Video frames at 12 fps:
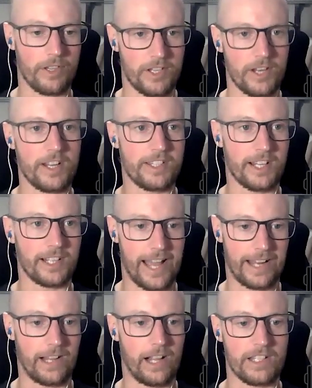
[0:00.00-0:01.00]
and statistically
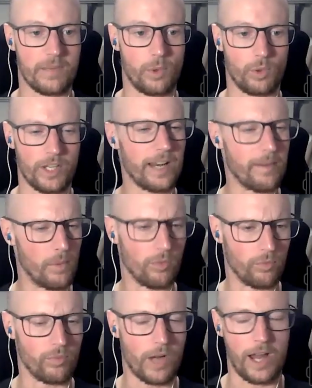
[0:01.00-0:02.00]
analyze them all to get a
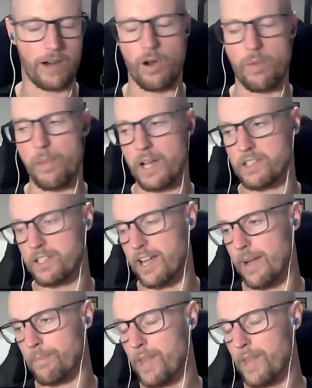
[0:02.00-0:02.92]
more kind of robust